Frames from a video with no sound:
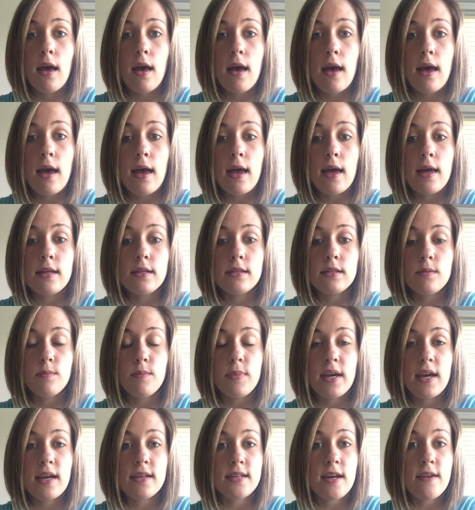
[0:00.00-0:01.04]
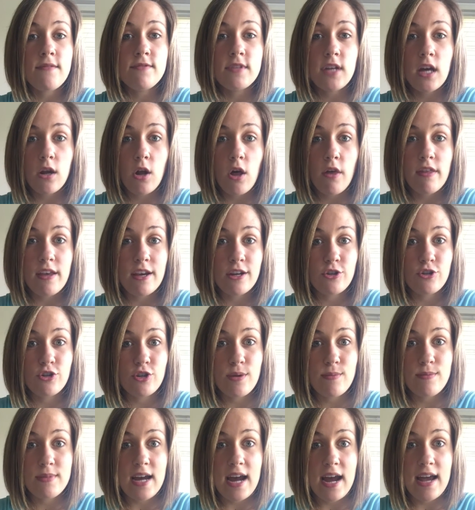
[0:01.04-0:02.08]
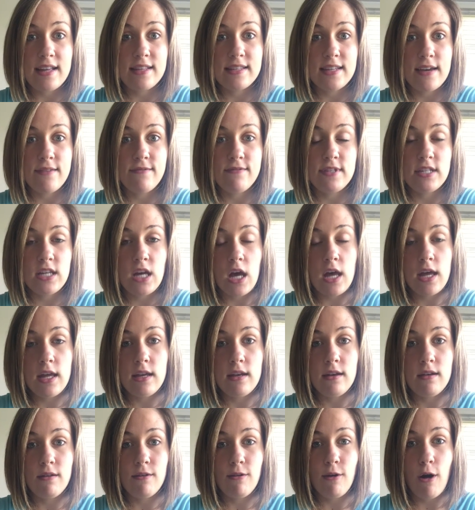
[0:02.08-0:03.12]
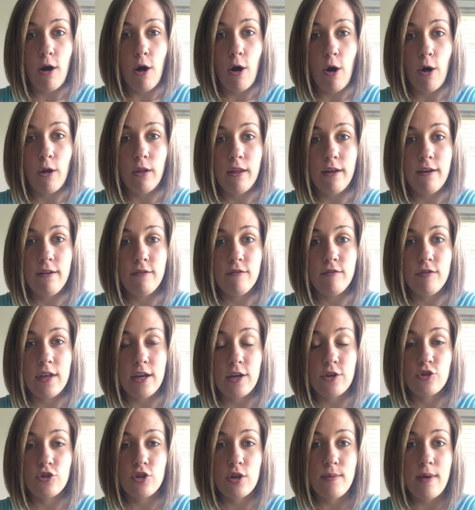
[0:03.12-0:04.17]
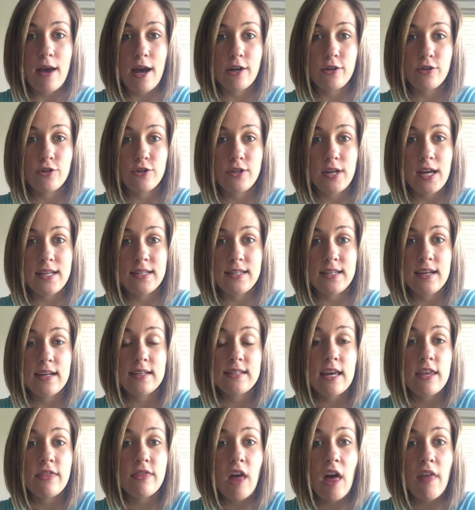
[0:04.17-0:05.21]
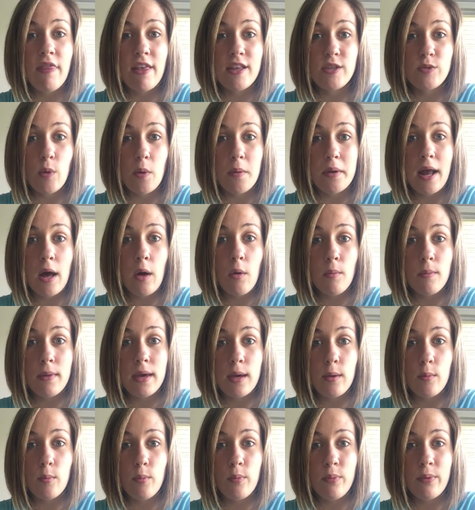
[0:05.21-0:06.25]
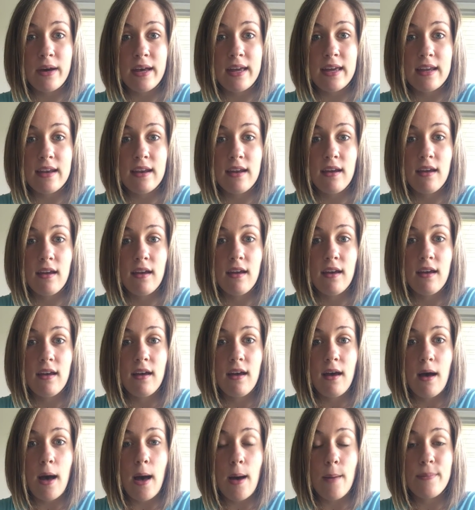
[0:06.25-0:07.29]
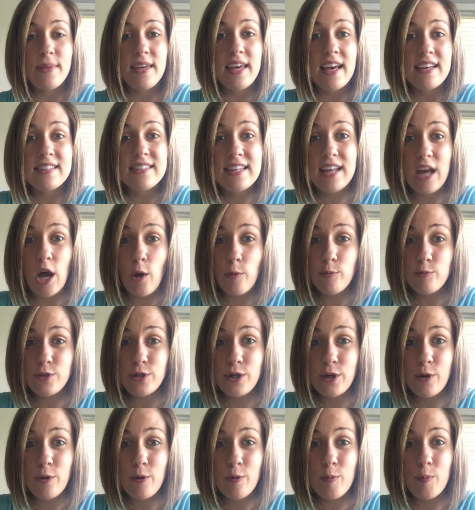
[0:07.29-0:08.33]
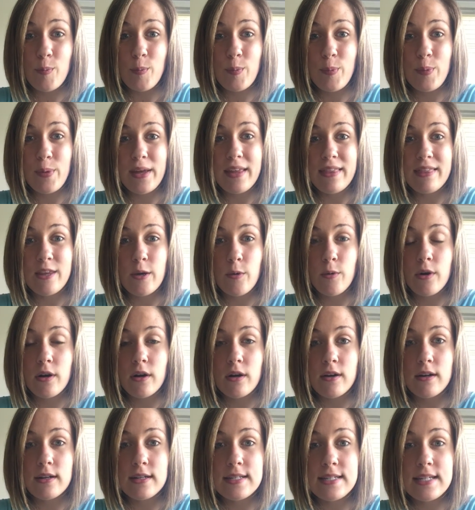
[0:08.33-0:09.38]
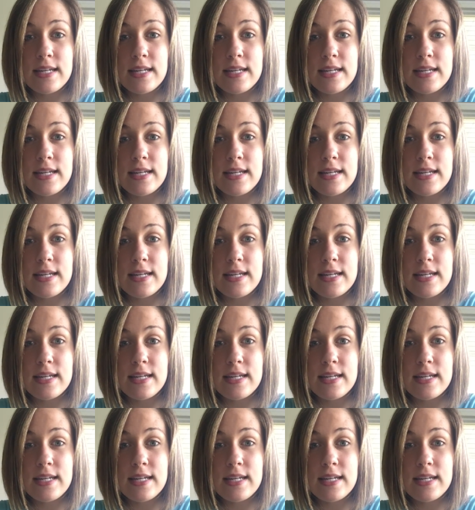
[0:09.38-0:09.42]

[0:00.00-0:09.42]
And because I've done all the extreme diets, I've done all of the extreme exercising, because I thought that's what would help me. But yes, it helps you, but there were